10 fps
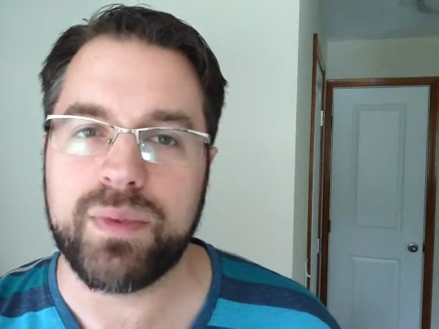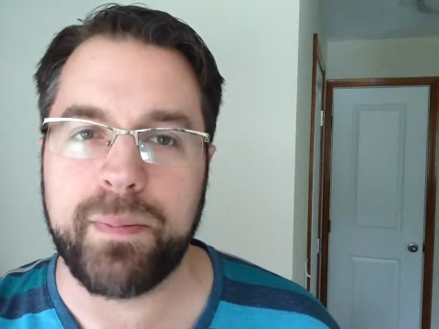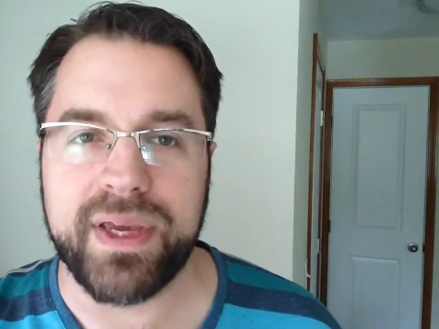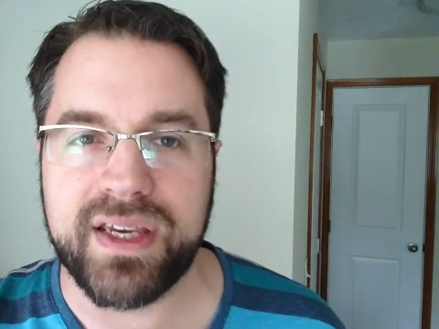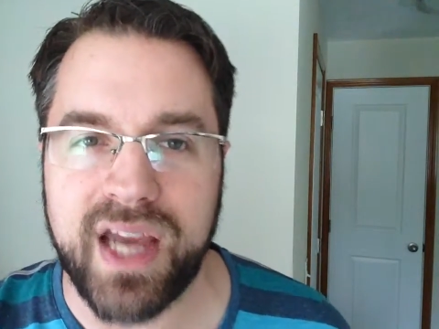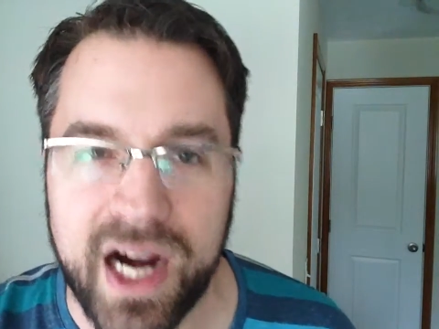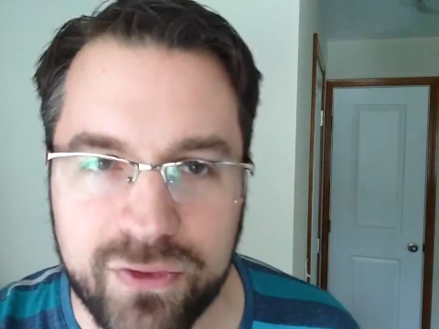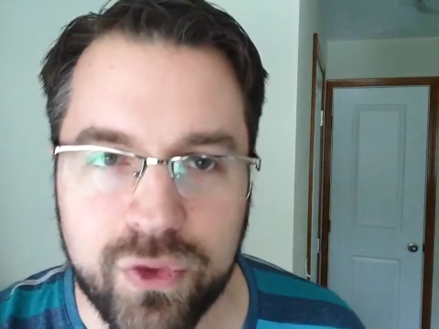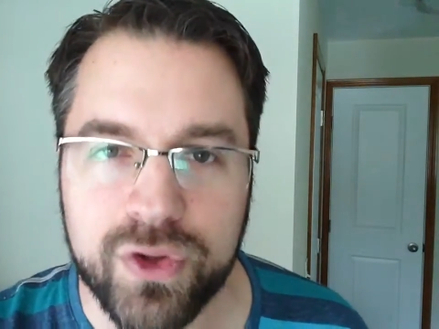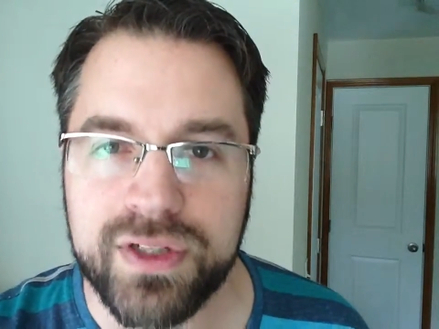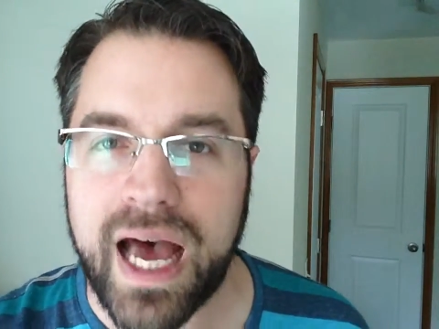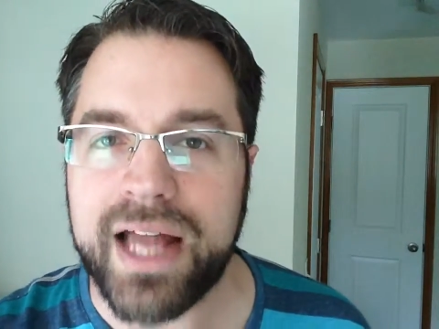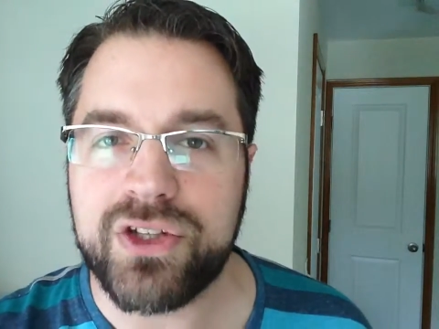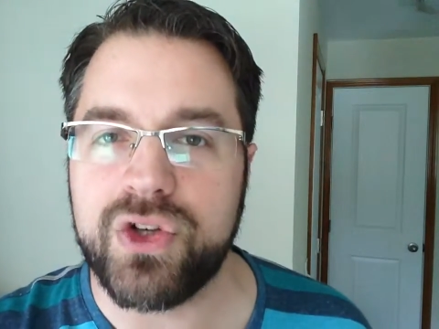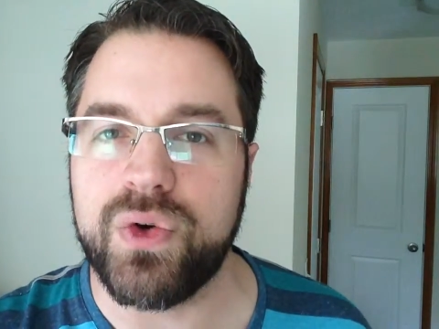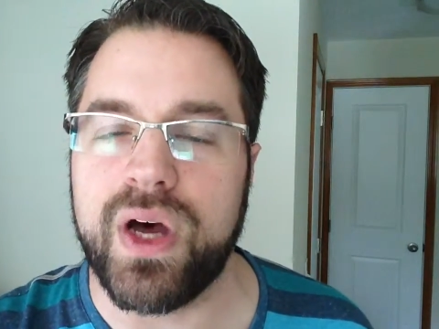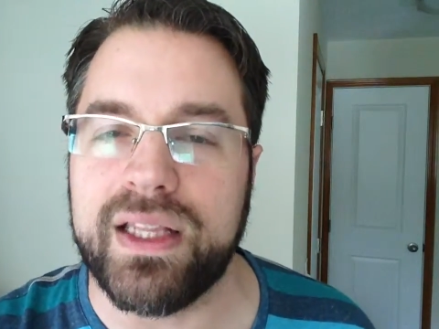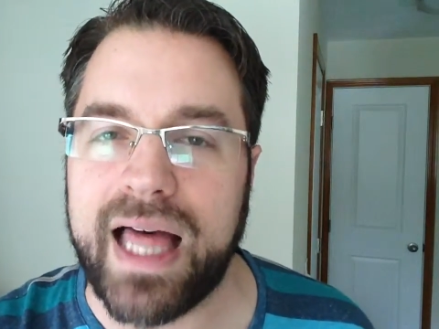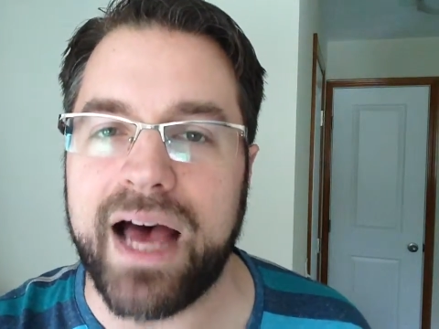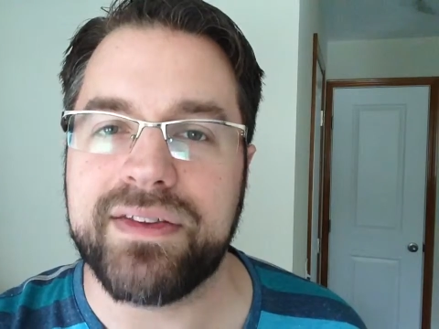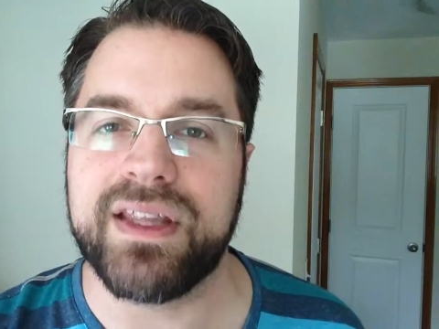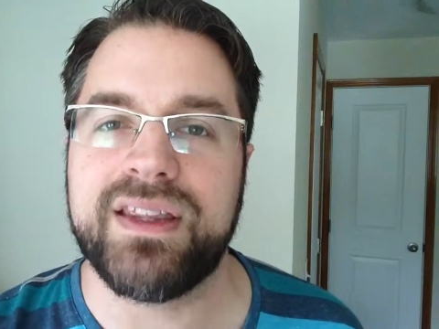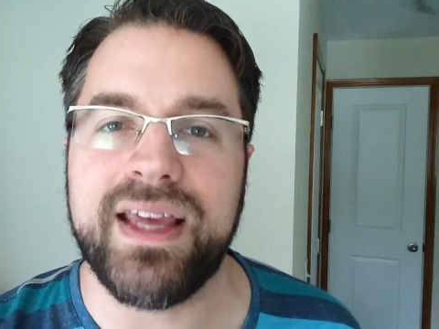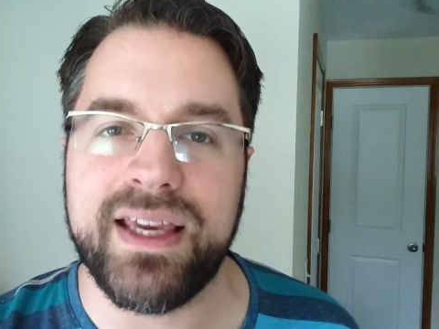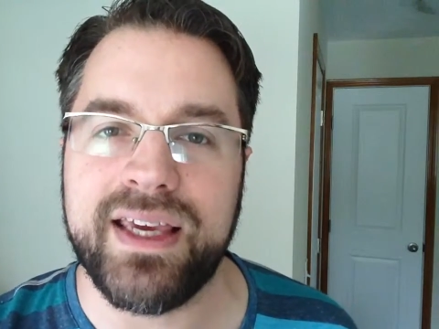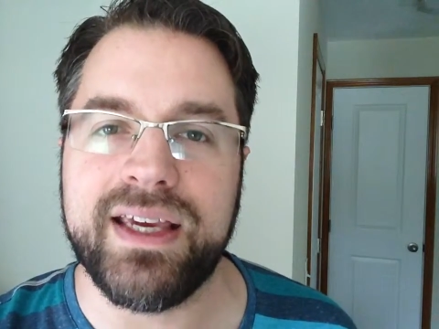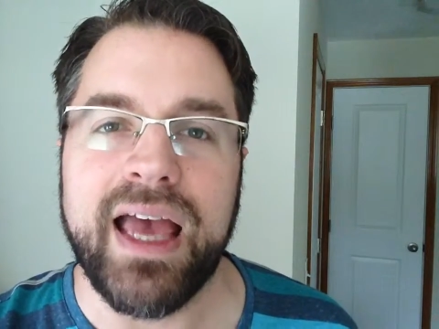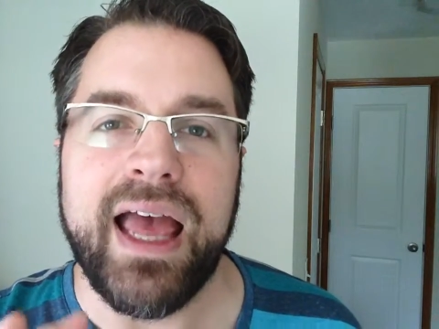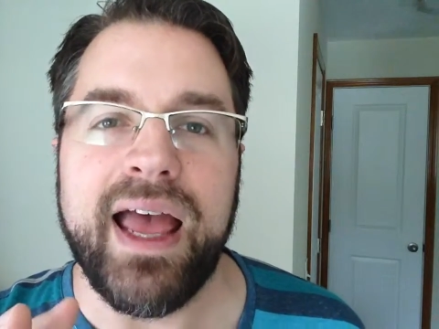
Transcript: but be careful not to allow the thinking